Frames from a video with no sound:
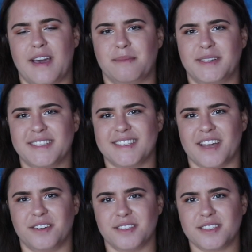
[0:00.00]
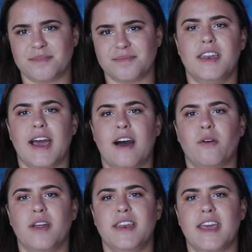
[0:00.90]
families settled.
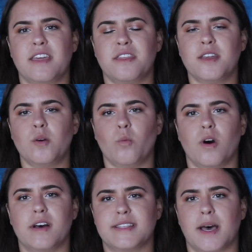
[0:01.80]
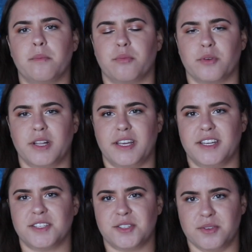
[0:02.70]
Now, Nathan was a
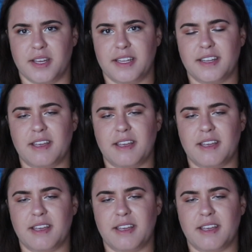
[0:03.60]
brilliant student.